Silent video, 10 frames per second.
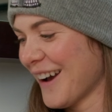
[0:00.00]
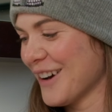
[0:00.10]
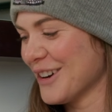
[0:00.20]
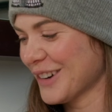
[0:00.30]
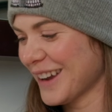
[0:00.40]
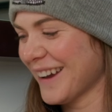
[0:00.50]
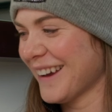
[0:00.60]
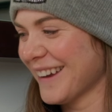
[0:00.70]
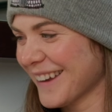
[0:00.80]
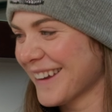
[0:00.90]

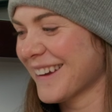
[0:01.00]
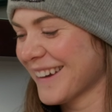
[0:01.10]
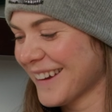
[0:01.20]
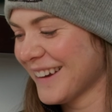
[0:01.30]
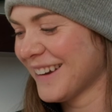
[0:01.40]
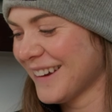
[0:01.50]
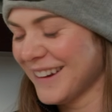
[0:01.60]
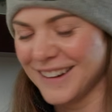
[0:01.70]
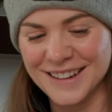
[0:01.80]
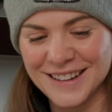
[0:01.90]
Okay.
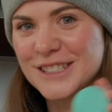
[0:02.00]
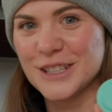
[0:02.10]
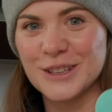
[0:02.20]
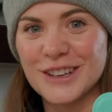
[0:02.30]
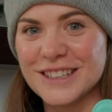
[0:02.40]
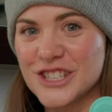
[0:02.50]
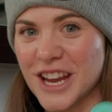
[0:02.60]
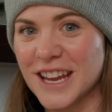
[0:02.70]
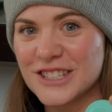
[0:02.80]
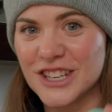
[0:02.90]
So you can
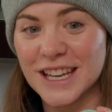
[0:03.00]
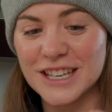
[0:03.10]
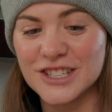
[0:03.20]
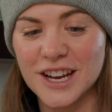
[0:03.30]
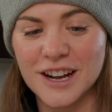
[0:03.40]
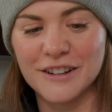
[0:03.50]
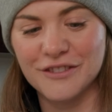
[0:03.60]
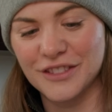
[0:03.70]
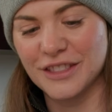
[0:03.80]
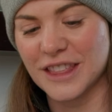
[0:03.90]
change each
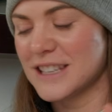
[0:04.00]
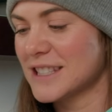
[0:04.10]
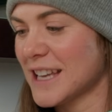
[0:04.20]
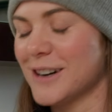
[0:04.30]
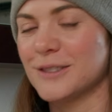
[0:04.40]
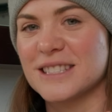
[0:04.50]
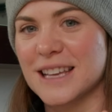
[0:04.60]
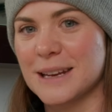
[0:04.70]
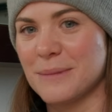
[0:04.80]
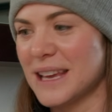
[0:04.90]
of the sounds
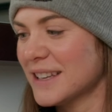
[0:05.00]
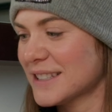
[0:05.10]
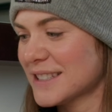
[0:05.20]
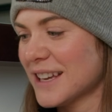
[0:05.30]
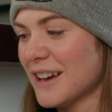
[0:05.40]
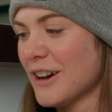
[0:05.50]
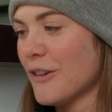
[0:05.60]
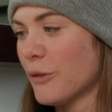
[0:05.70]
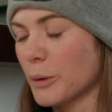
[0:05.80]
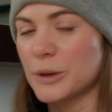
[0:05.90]
that it makes
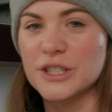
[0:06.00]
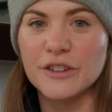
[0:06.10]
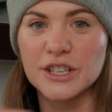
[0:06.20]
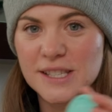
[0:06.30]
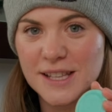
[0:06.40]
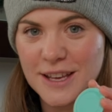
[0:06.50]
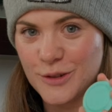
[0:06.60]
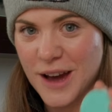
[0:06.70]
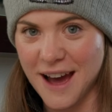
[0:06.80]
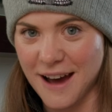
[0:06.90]
for whichever disc that
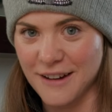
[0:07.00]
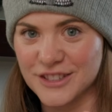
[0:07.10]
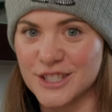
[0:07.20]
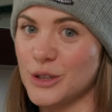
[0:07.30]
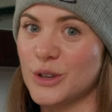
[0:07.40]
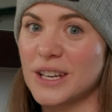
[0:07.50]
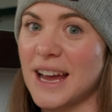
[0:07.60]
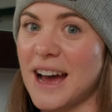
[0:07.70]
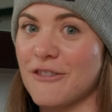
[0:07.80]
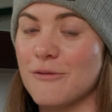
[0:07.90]
you have. So you can
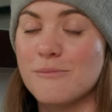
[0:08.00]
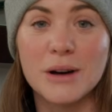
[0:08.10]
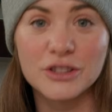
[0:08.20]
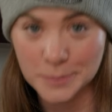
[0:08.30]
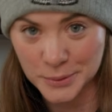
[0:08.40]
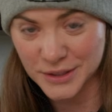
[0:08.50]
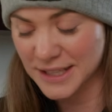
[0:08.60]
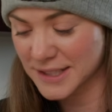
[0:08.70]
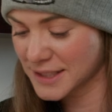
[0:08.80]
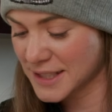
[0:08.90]
have multiple
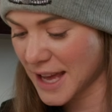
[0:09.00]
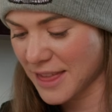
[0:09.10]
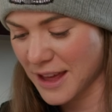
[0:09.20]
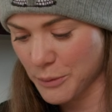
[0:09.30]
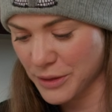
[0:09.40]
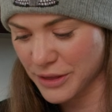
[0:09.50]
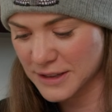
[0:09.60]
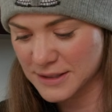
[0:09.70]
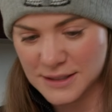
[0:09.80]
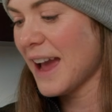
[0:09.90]
discs, I think, with
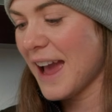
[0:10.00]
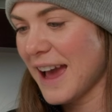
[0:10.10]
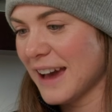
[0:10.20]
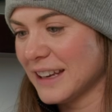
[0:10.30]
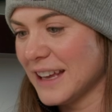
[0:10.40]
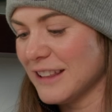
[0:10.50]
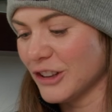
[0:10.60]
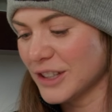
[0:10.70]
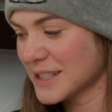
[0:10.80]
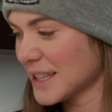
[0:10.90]
this. And it
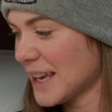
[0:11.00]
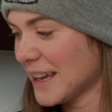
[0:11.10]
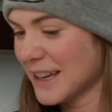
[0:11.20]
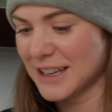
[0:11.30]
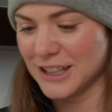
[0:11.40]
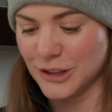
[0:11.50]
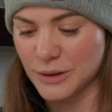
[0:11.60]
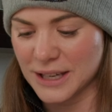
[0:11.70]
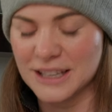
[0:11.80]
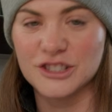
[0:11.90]
looks like you
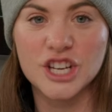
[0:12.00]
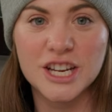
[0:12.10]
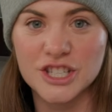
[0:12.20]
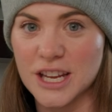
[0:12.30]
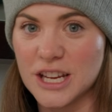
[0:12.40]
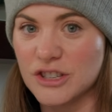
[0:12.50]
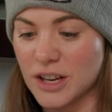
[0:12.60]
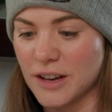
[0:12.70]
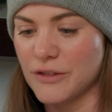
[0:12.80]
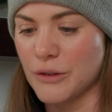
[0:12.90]
can change each
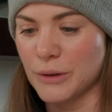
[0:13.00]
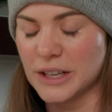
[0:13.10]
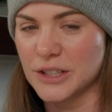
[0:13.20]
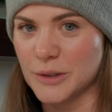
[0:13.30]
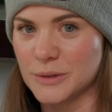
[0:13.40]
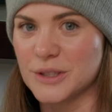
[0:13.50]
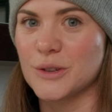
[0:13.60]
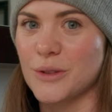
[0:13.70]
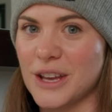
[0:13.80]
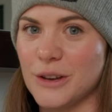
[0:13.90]
of the ringtones
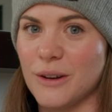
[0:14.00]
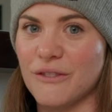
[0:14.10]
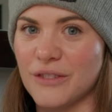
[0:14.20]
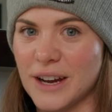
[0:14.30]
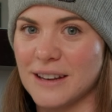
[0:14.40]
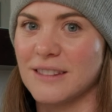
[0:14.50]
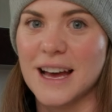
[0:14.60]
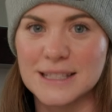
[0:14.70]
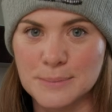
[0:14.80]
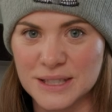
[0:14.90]
so that you can find
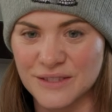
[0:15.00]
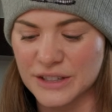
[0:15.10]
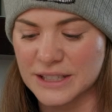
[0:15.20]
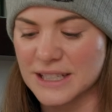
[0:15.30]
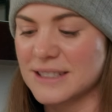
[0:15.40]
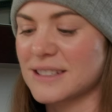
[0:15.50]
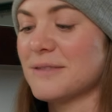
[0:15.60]
that specific disc.